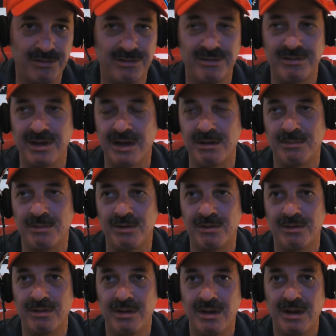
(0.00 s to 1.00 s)

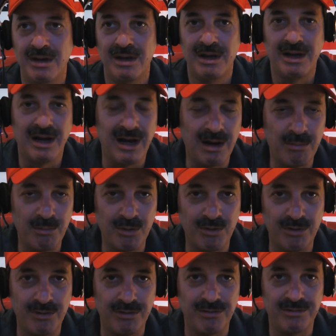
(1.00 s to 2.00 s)
sustainable
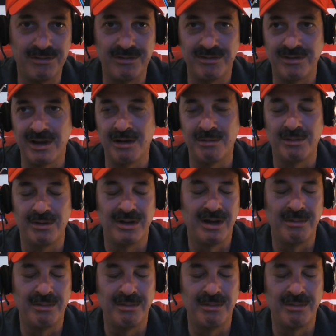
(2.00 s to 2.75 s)
commerce, sustainable.